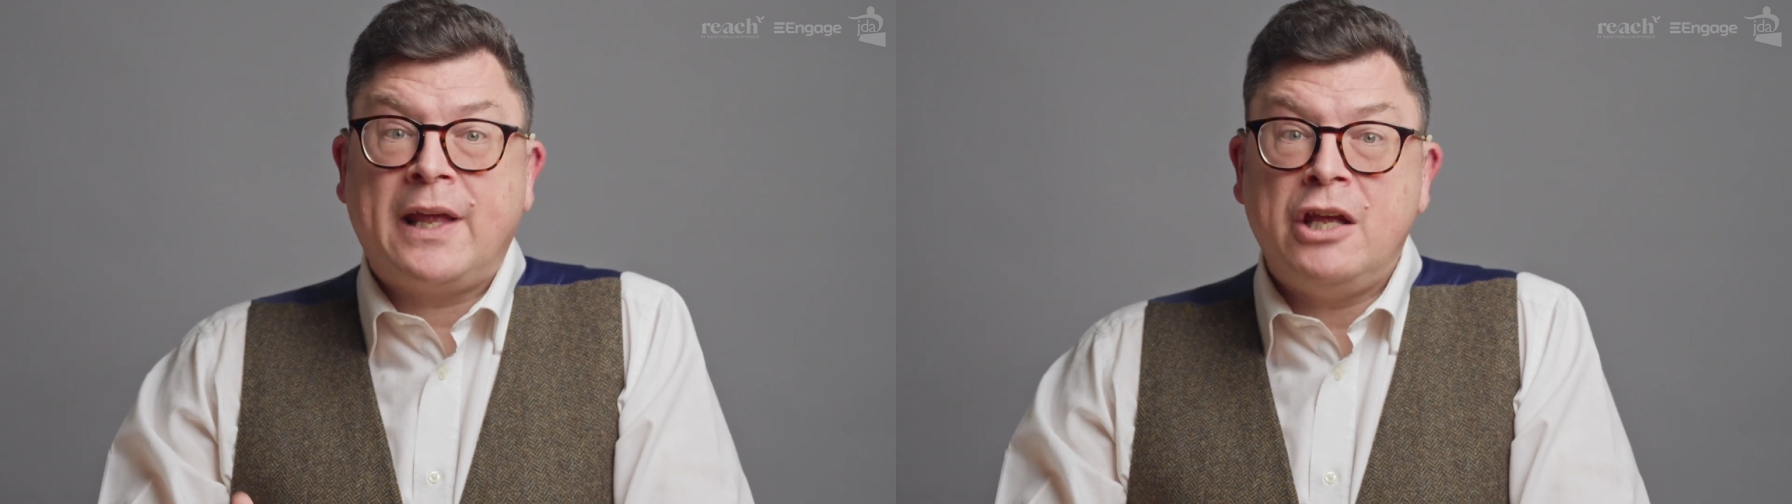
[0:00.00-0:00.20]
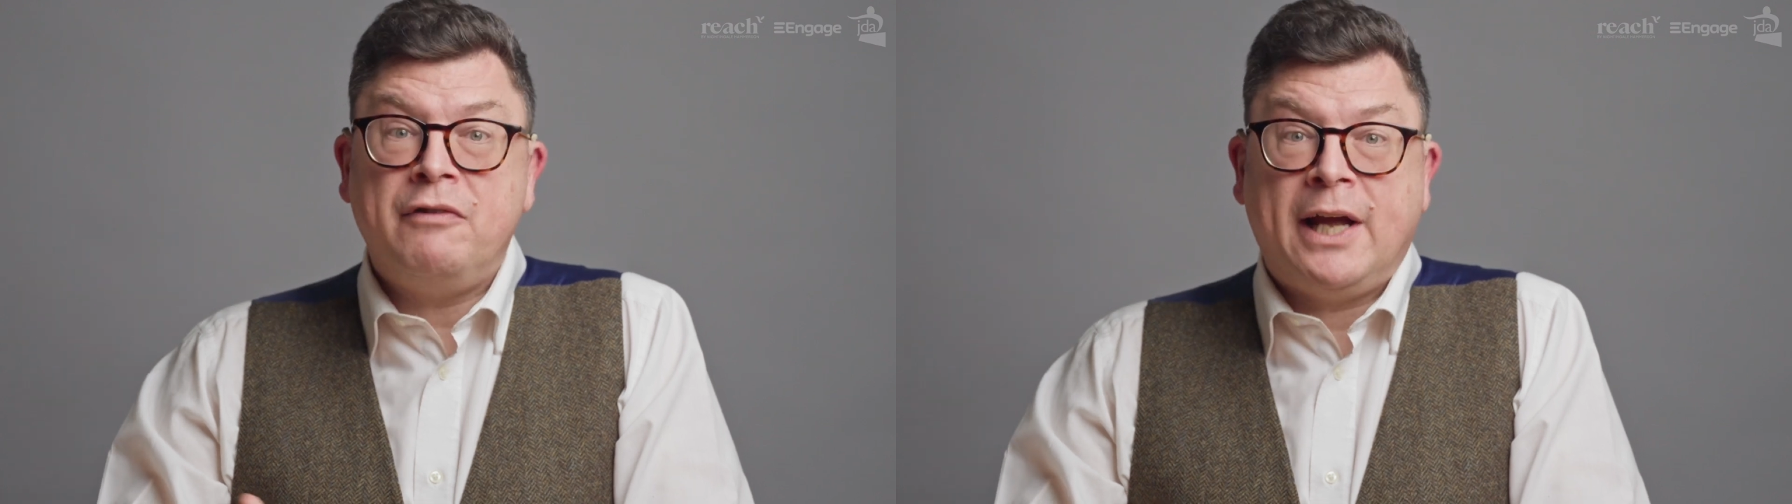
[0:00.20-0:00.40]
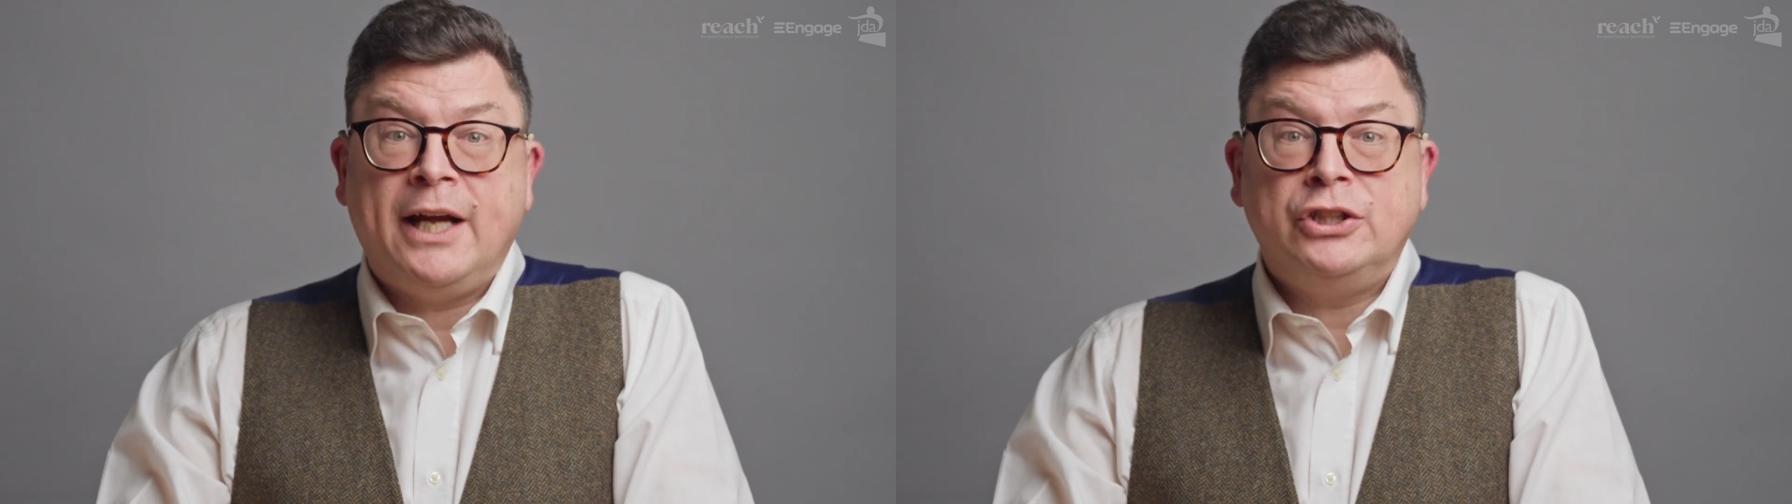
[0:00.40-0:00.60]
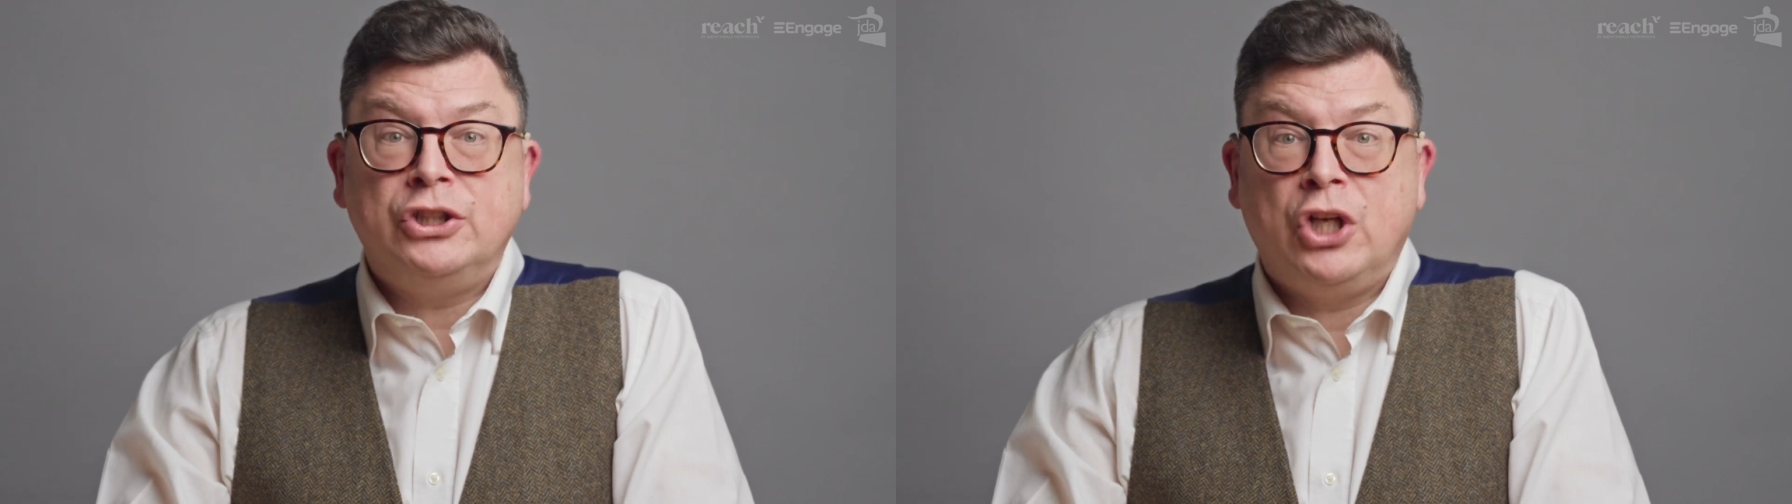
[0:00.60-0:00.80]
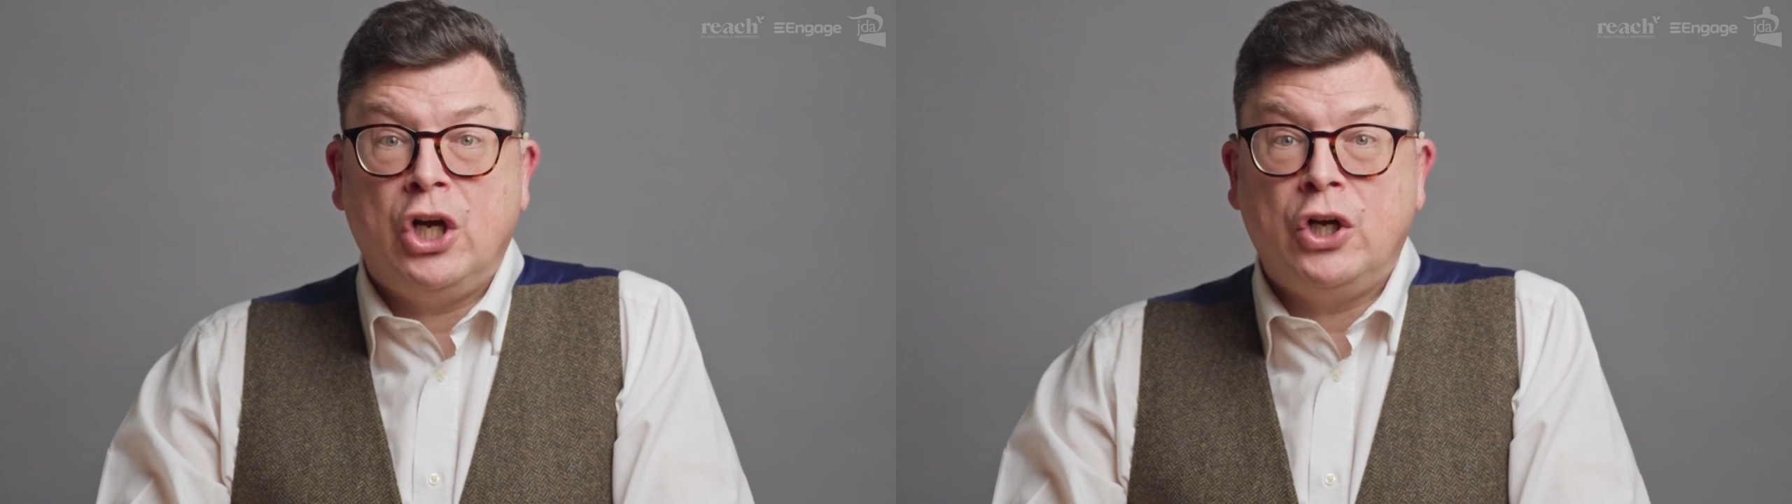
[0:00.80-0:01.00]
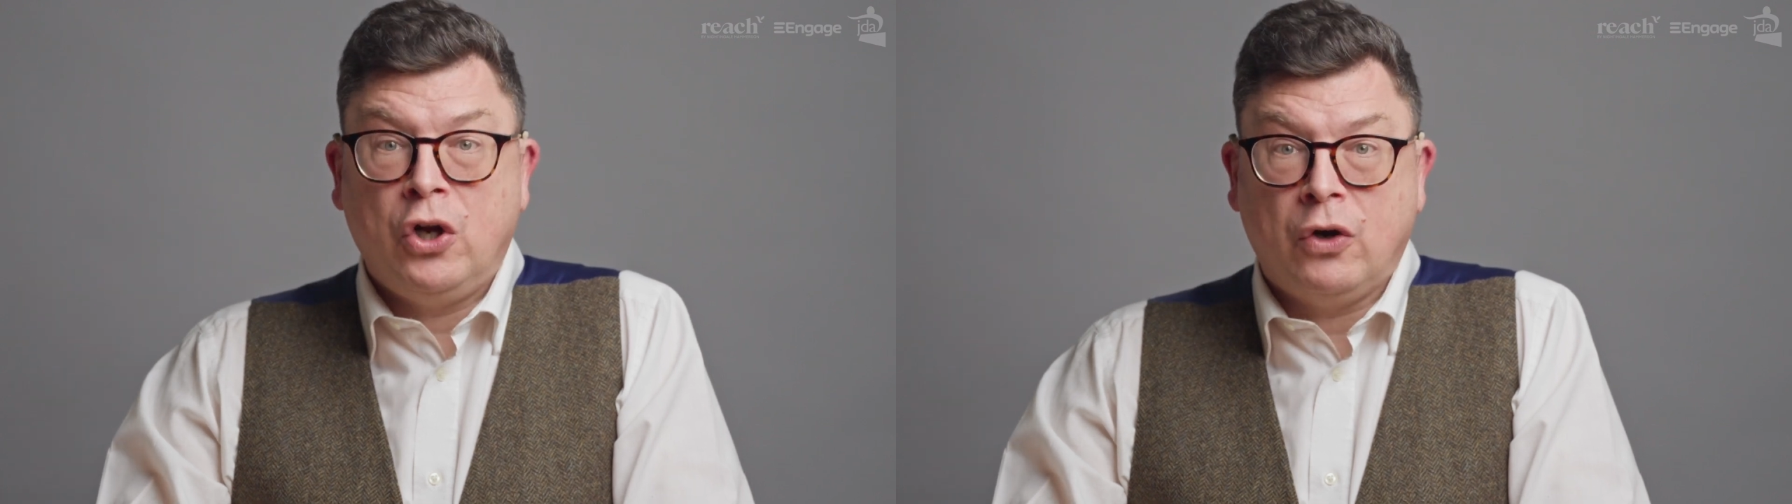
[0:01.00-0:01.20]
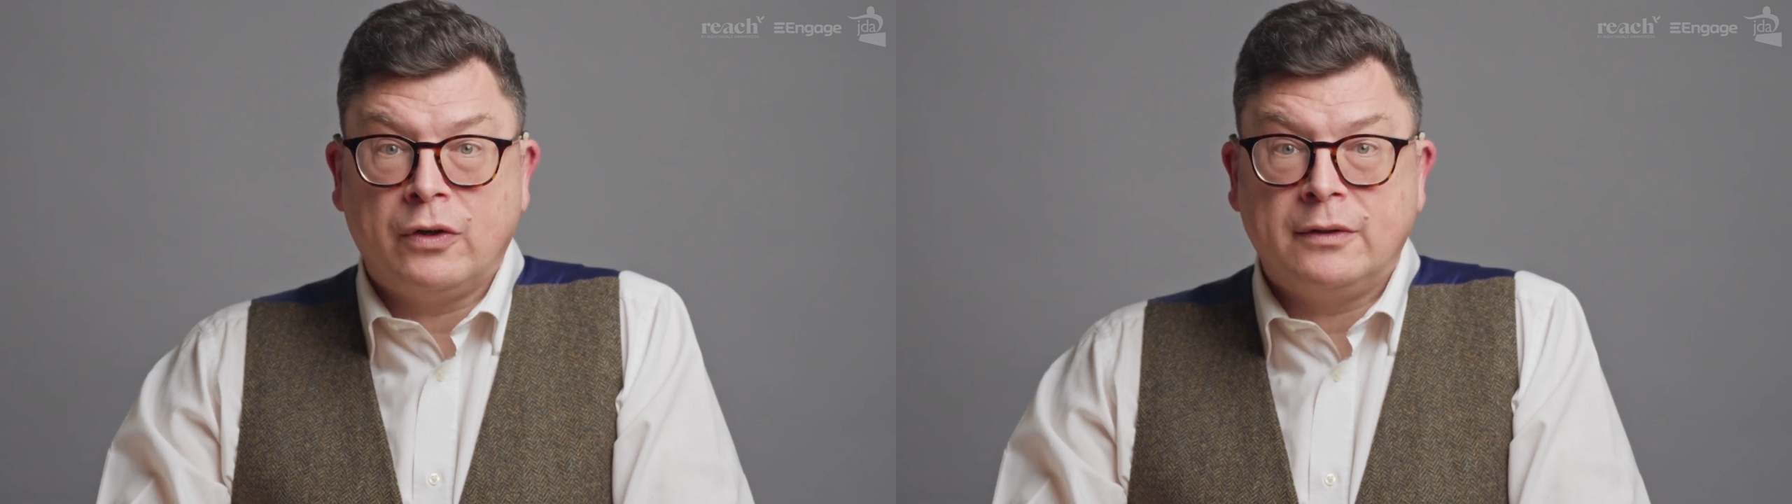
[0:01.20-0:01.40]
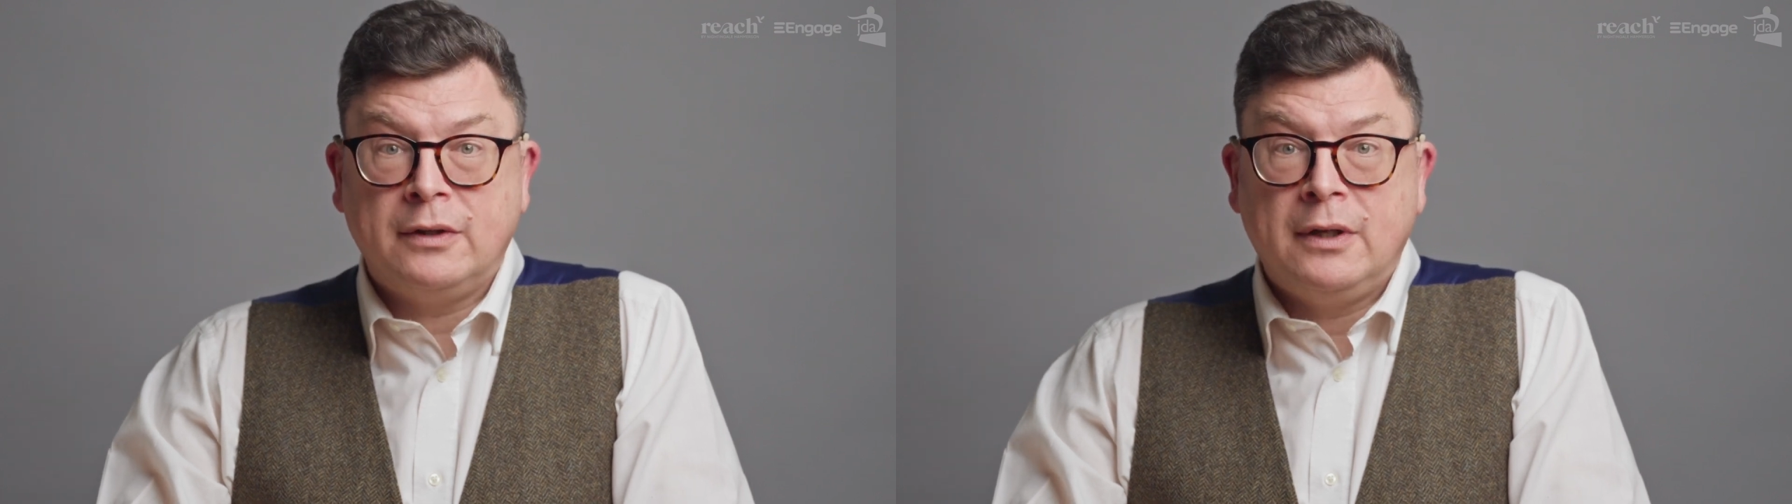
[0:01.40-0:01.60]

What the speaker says: hearing aid to turn on.